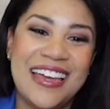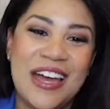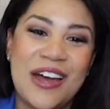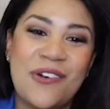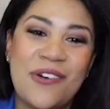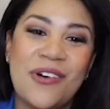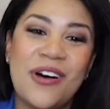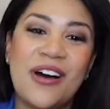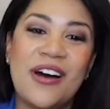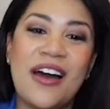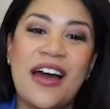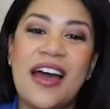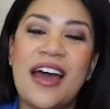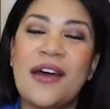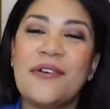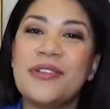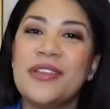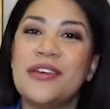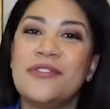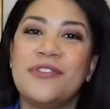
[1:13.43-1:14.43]
Well, I
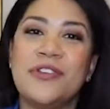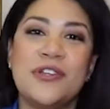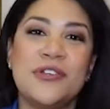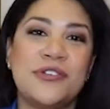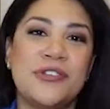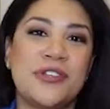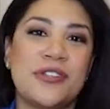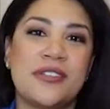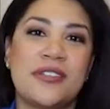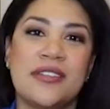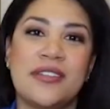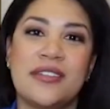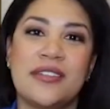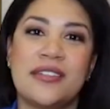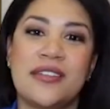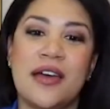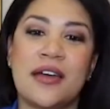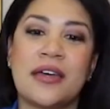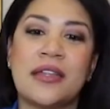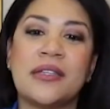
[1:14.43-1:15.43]
would love for you just to
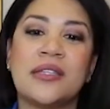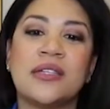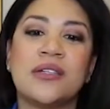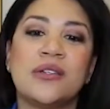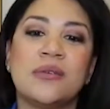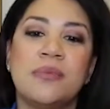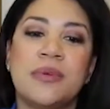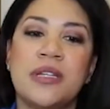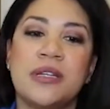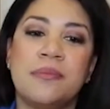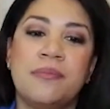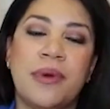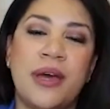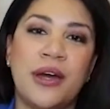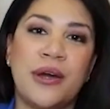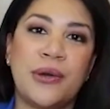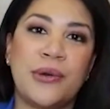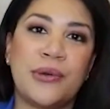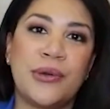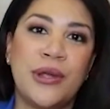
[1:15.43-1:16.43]
talk a little bit
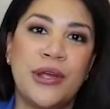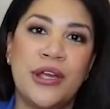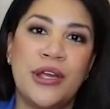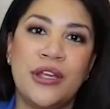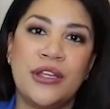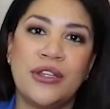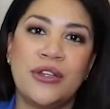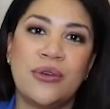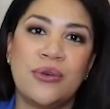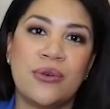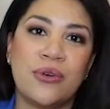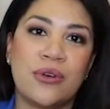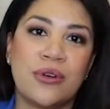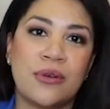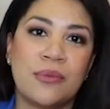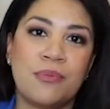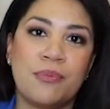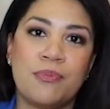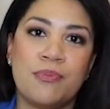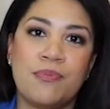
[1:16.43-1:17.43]
about
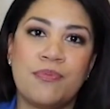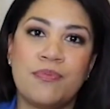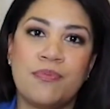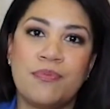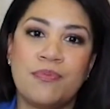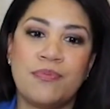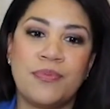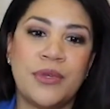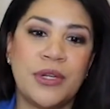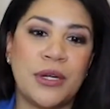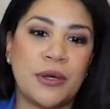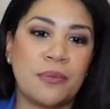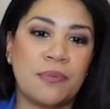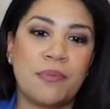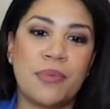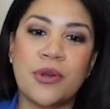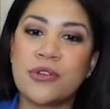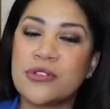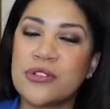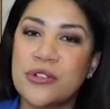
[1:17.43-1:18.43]
your,
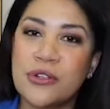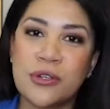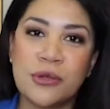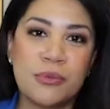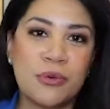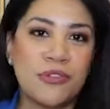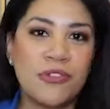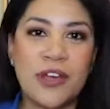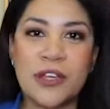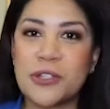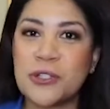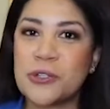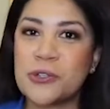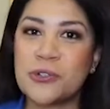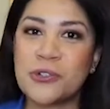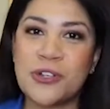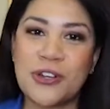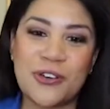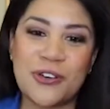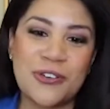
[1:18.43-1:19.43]
personal, professional
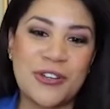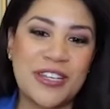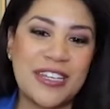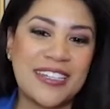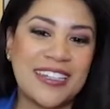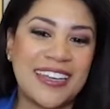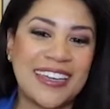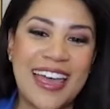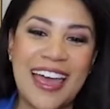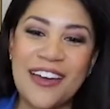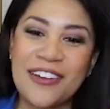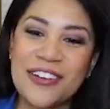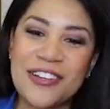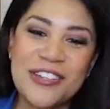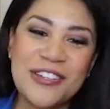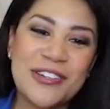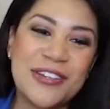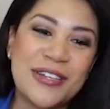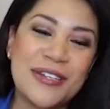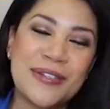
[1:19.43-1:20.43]
journey. Like, how did
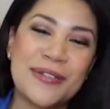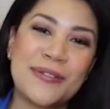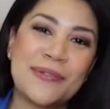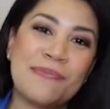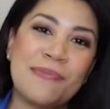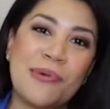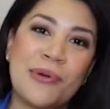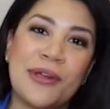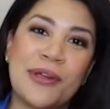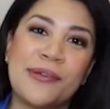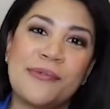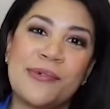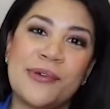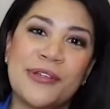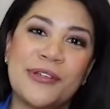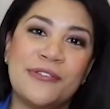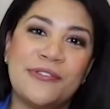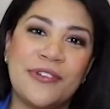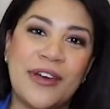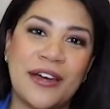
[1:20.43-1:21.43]
you get to the point where
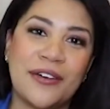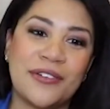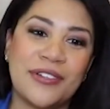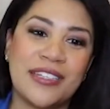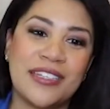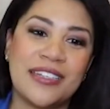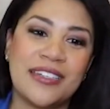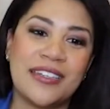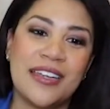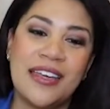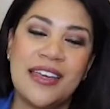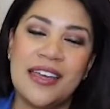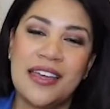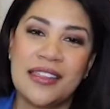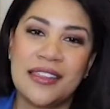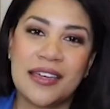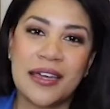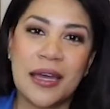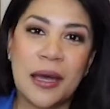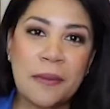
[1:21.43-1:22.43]
you founded
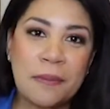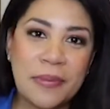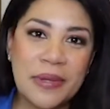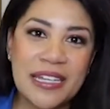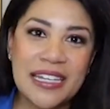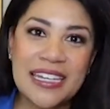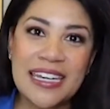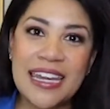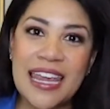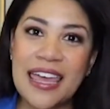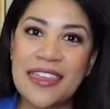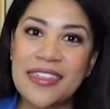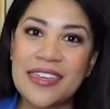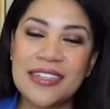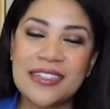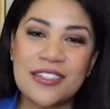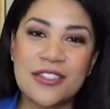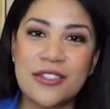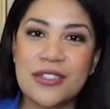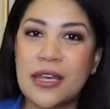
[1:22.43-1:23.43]
the company? And
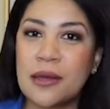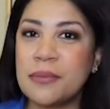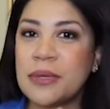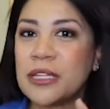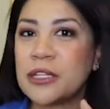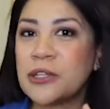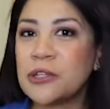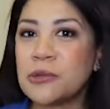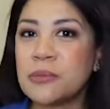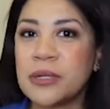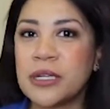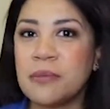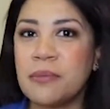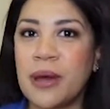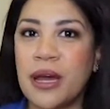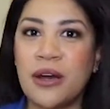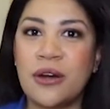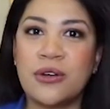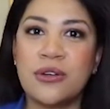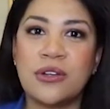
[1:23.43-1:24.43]
then just tell me a little
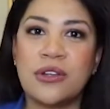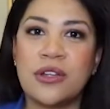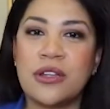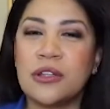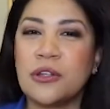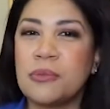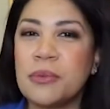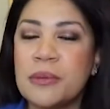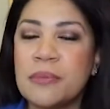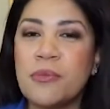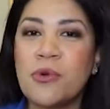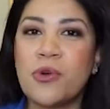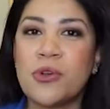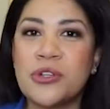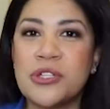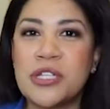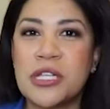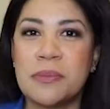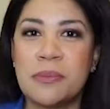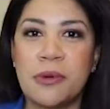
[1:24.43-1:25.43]
bit more
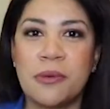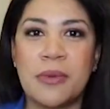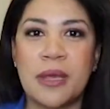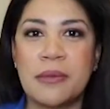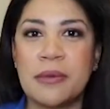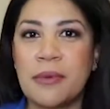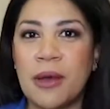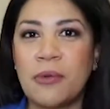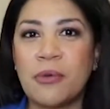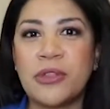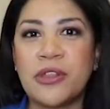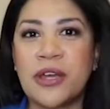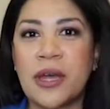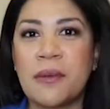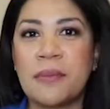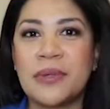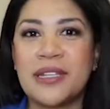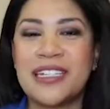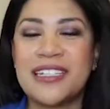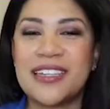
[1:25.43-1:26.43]
deeper, maybe about what the
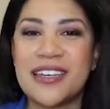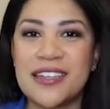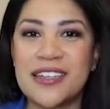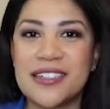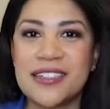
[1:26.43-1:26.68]
company does.